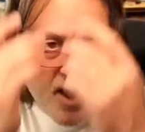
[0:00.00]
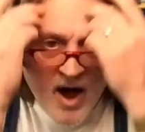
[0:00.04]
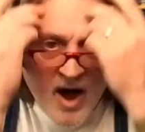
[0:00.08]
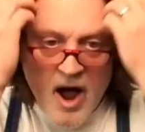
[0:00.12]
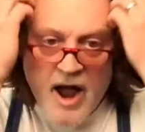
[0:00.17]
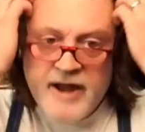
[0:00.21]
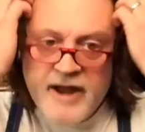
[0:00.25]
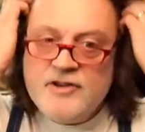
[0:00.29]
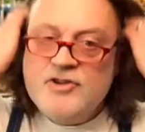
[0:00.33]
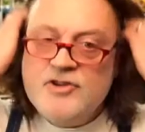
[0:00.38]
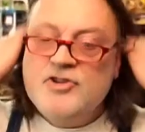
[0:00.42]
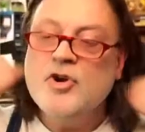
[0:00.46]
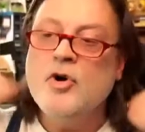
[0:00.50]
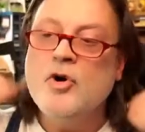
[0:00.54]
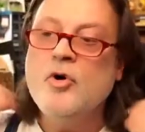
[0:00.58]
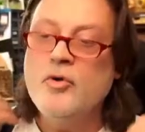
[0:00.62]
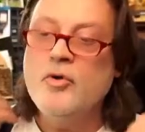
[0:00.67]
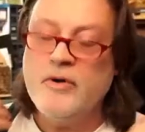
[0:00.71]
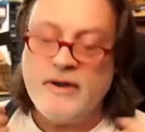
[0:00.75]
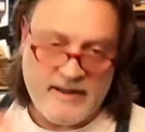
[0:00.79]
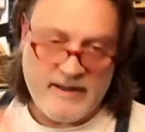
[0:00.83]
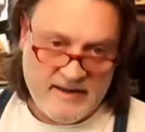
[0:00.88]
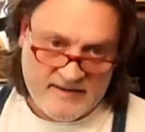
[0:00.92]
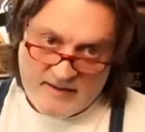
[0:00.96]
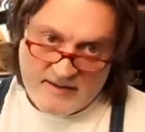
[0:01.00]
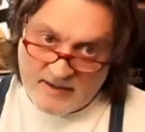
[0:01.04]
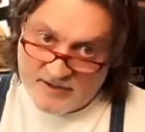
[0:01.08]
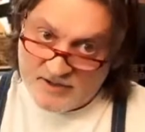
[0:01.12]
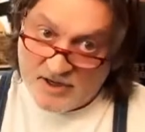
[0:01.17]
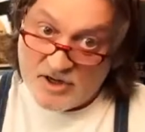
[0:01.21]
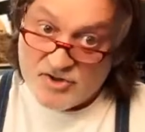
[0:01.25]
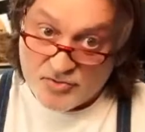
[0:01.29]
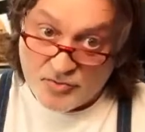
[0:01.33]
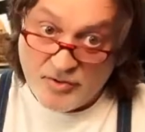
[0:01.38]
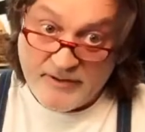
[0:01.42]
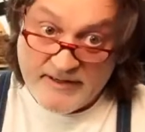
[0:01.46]
I don't, it, it,
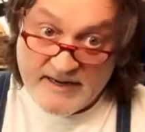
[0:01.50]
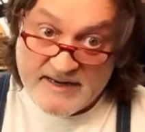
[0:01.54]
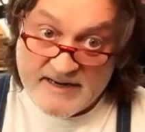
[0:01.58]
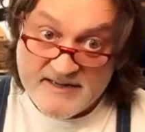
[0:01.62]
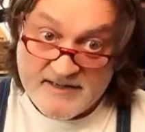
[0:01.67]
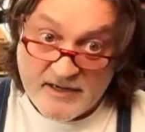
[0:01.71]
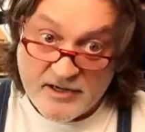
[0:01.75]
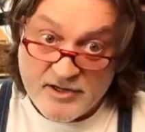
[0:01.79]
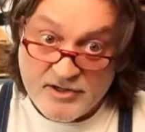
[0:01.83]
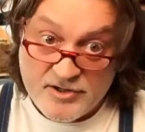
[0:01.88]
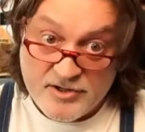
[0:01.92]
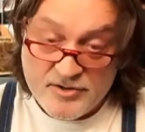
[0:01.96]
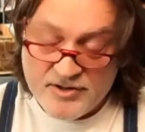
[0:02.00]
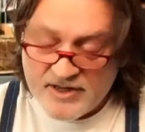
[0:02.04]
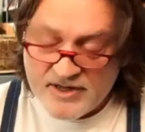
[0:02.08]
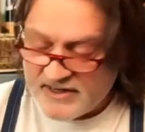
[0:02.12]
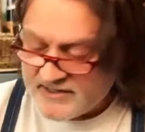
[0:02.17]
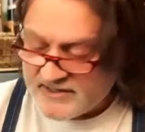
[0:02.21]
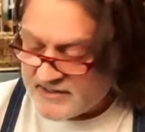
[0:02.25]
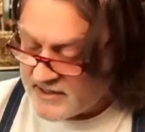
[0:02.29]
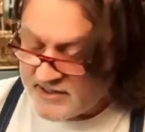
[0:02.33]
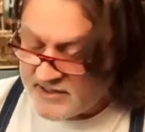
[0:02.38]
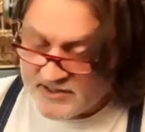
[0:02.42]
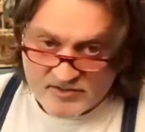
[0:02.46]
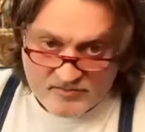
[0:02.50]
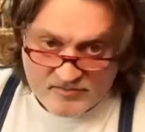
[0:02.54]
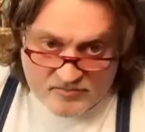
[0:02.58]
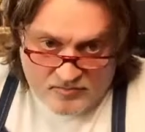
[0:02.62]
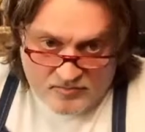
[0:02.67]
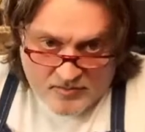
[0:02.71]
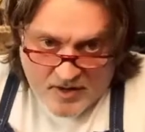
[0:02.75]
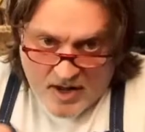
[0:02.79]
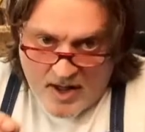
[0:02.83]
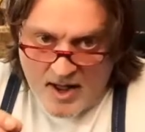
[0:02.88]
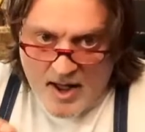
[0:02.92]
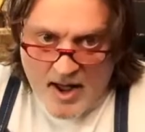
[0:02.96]
it's really easy to do this because
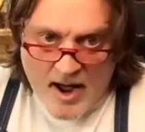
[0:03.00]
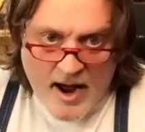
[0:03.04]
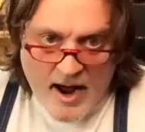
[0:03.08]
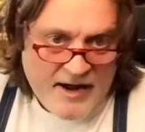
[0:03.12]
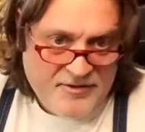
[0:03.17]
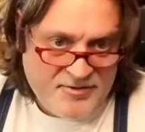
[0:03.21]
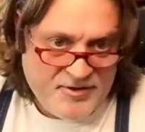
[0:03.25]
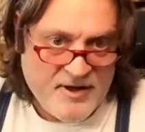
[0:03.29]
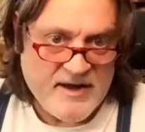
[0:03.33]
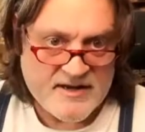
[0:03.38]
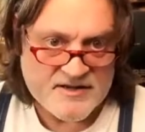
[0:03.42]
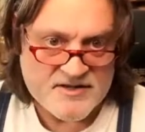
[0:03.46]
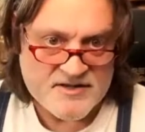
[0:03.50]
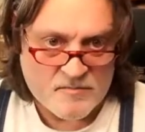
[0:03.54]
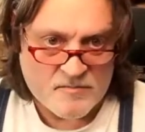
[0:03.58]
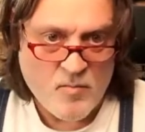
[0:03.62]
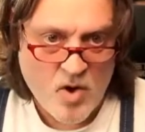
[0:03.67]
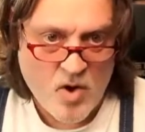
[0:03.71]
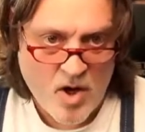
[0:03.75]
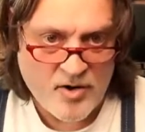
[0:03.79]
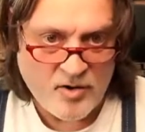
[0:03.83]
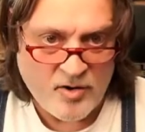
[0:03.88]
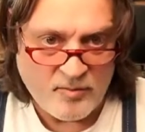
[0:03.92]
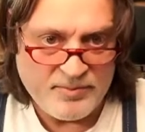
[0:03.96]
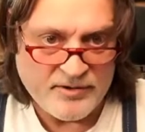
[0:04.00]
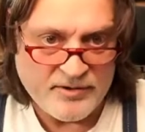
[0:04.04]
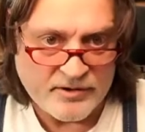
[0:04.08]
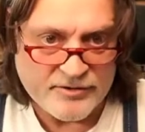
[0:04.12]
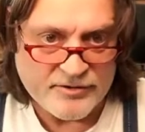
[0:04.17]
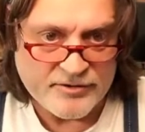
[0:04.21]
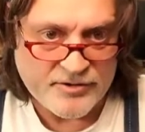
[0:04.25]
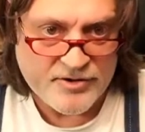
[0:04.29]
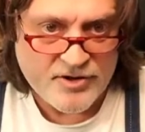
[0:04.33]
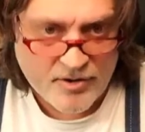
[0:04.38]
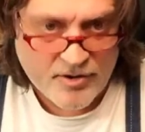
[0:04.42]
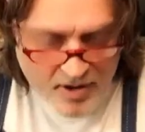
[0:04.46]
I think as a model builder,
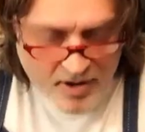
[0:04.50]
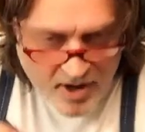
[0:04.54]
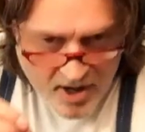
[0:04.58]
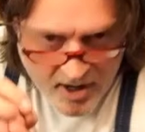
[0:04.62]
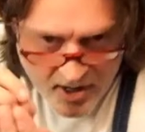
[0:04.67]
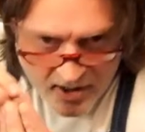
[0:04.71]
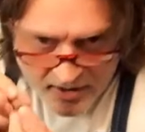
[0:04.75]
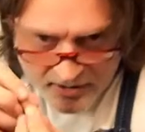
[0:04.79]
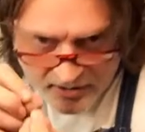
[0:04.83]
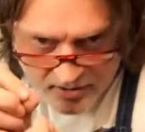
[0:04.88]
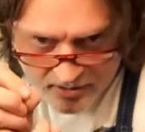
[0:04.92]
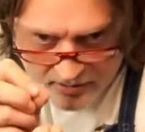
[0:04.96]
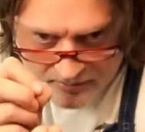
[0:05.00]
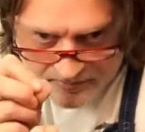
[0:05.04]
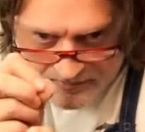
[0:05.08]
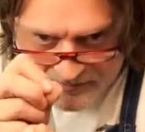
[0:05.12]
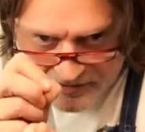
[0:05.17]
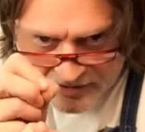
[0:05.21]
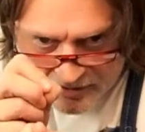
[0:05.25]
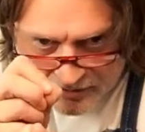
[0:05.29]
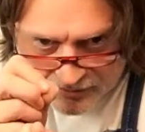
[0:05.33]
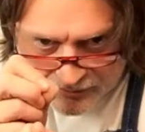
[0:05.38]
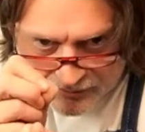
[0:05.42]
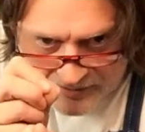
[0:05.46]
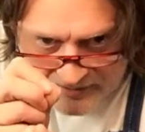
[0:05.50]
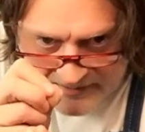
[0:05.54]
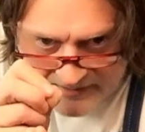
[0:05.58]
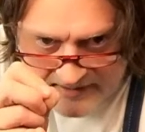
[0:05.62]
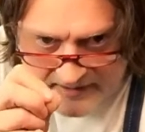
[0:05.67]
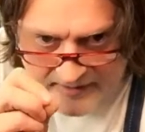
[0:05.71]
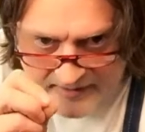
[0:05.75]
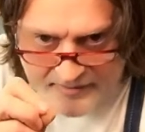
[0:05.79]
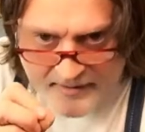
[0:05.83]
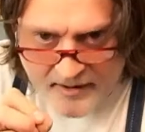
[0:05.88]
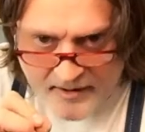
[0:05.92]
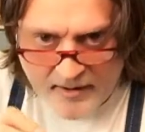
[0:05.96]
you're, you're, you know, really
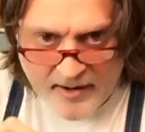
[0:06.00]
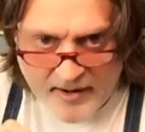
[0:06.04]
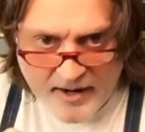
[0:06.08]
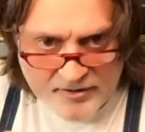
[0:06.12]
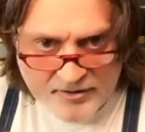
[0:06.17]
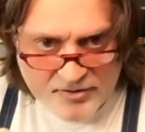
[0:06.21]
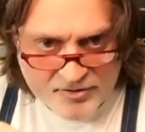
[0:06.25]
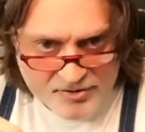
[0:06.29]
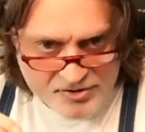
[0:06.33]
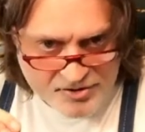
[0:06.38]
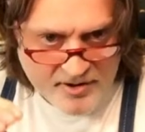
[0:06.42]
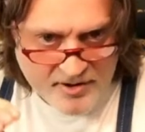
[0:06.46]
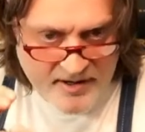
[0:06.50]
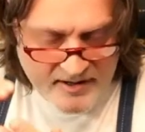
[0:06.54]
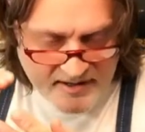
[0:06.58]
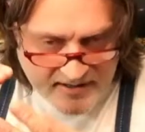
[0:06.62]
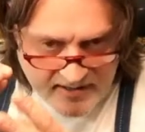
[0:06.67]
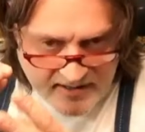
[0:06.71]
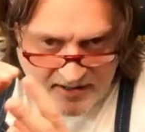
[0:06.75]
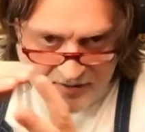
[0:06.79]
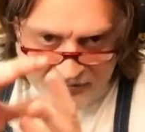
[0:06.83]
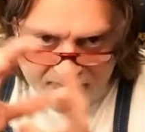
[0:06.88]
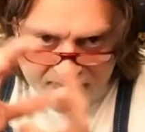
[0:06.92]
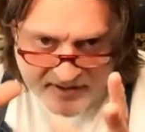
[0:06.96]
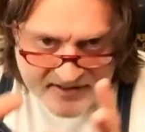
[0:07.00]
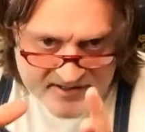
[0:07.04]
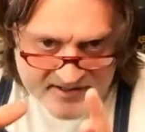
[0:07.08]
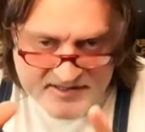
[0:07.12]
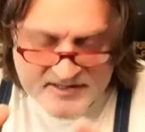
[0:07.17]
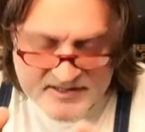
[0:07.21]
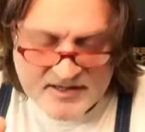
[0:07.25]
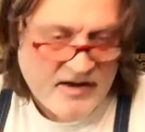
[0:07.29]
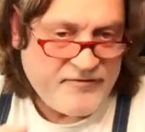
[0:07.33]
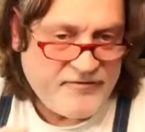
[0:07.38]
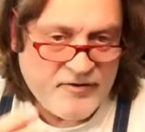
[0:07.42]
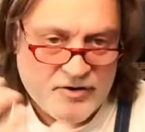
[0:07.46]
in there and you're trying to get rid of
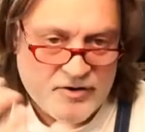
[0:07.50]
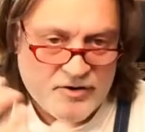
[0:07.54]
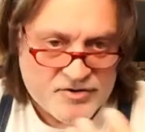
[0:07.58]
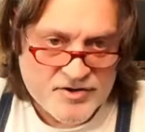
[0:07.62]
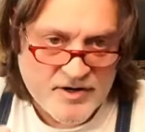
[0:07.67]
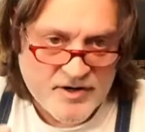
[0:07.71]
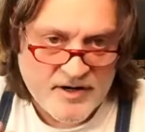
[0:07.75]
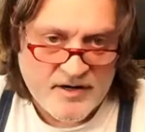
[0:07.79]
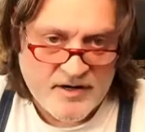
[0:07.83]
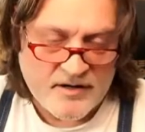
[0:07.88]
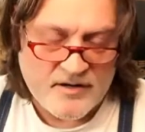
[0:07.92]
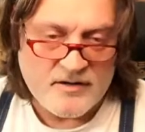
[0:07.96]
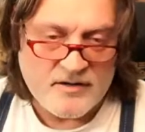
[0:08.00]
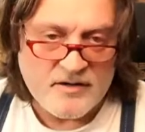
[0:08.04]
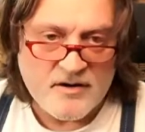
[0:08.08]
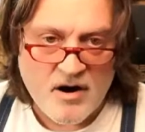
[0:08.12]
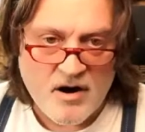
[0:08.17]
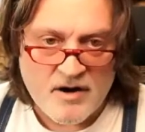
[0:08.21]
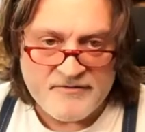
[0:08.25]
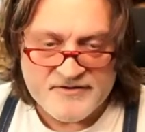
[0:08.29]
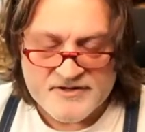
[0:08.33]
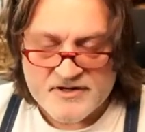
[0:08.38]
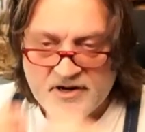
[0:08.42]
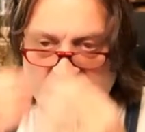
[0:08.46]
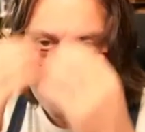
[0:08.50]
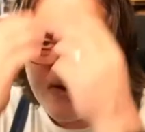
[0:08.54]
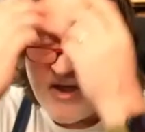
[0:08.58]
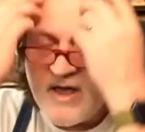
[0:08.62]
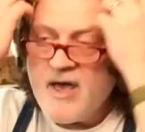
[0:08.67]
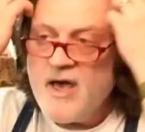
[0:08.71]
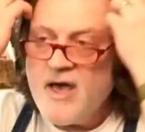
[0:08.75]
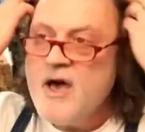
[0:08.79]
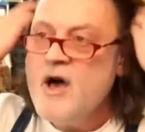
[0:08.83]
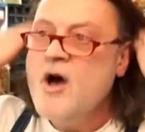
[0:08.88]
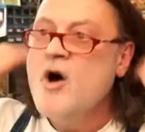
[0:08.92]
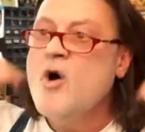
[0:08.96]
stuff and you're trying to carve stuff
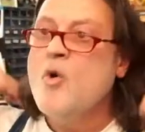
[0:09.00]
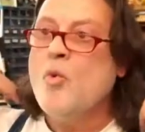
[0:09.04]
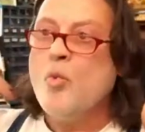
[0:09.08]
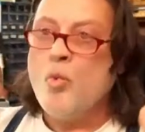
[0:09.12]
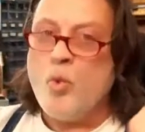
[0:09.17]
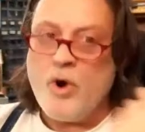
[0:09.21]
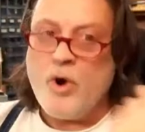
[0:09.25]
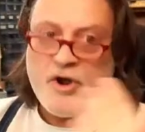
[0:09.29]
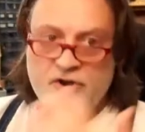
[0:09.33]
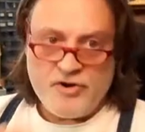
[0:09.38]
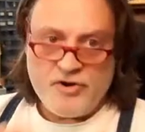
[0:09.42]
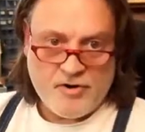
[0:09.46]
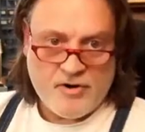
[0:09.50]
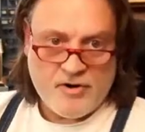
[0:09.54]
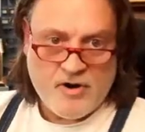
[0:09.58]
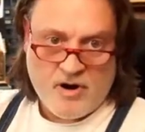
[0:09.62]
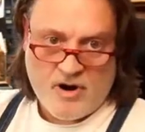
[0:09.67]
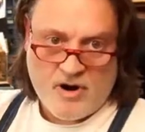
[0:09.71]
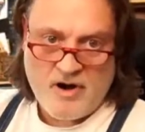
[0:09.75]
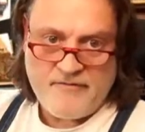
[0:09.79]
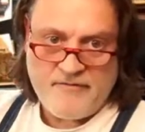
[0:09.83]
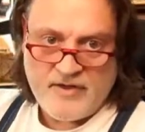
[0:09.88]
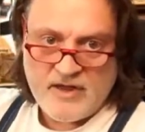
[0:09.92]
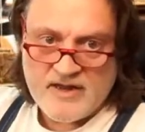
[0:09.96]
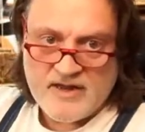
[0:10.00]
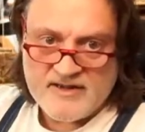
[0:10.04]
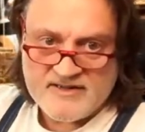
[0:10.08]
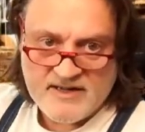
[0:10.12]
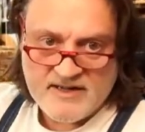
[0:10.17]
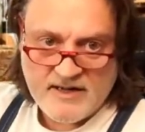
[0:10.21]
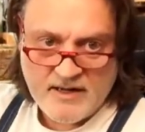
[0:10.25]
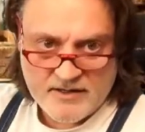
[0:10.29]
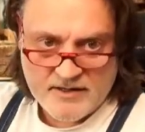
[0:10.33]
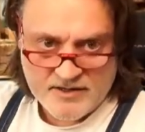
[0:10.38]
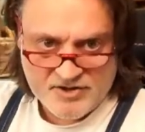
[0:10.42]
when you're carving it to get a